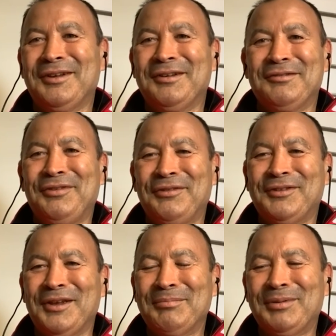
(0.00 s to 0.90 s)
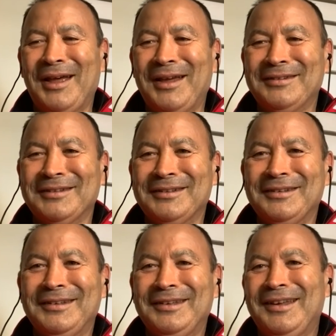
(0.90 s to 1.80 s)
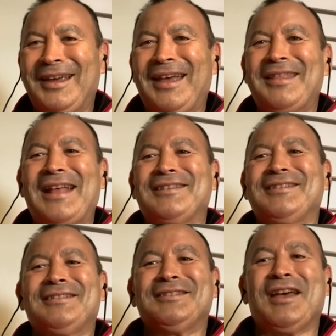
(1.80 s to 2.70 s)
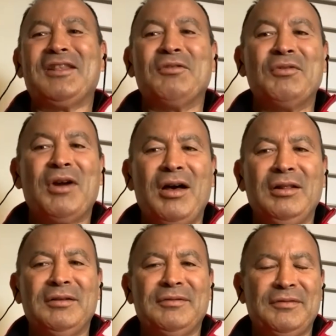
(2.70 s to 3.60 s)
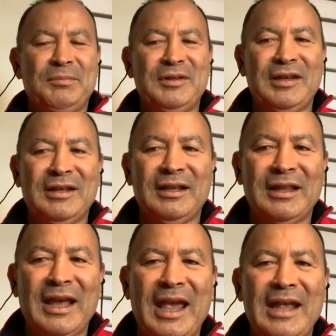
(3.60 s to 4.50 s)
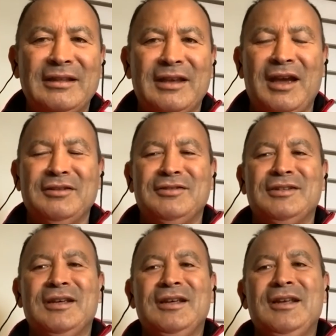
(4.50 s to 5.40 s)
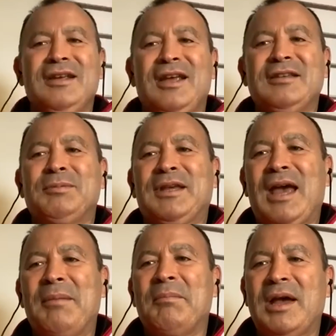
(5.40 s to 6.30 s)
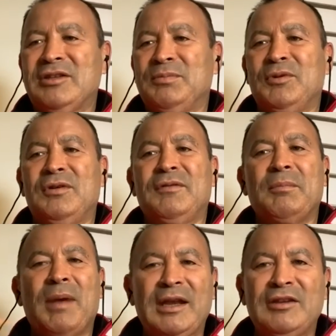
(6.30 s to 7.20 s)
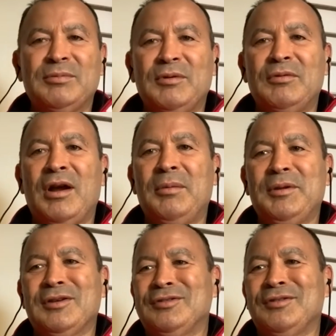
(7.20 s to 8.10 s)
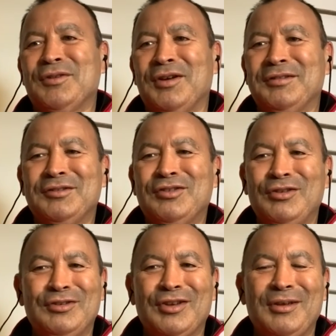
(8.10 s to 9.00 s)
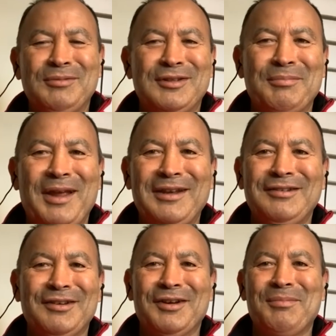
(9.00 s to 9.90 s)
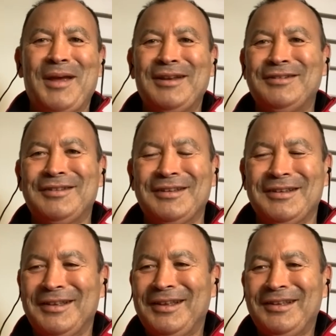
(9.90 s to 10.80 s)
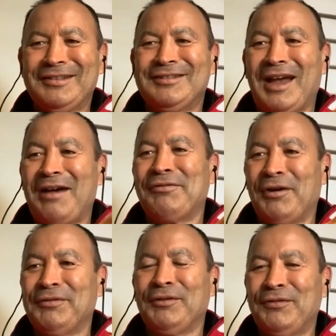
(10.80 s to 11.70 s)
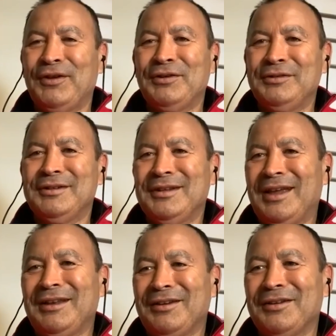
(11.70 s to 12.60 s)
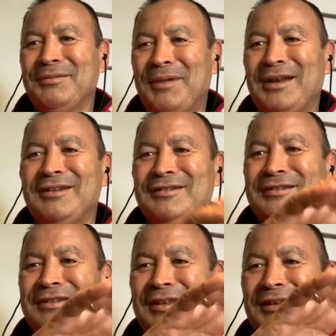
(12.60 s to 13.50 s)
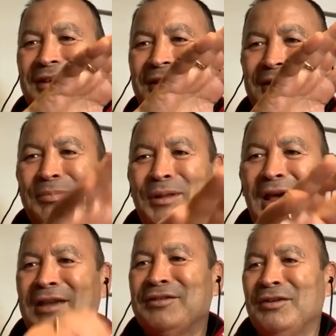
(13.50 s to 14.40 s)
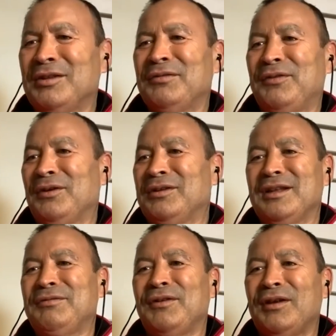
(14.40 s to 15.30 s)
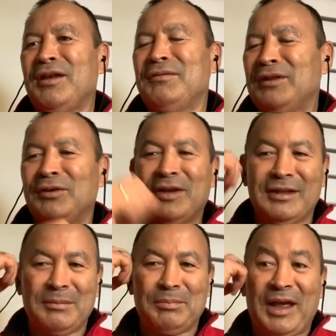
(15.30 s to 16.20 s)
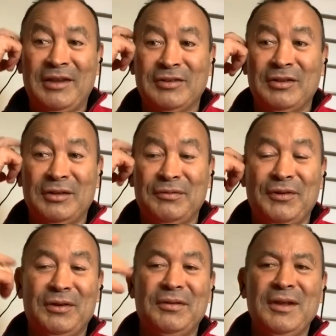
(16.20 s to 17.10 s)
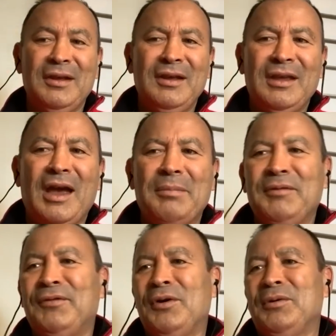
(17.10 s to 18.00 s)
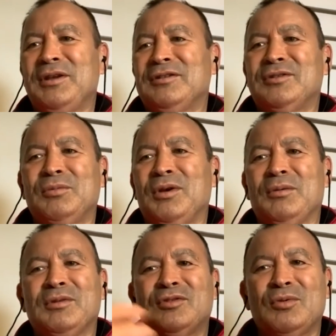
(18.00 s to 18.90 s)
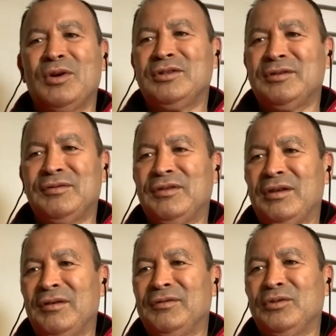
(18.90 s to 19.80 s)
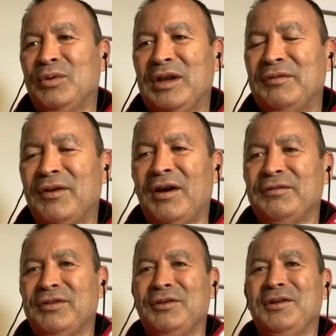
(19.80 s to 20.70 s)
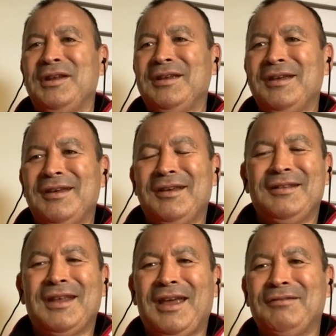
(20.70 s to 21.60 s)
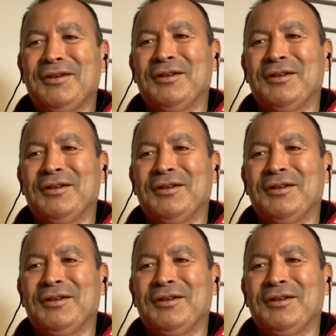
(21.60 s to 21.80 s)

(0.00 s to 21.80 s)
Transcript: for 15 players. And so the role of particularly the head coach has become much more of a management role, because you've got 2 teams to manage. You've got to manage the staff off the field, and you've got to manage the players on the field. And if you even look at the players on the field, before we used to work with squads of 25, 30. Now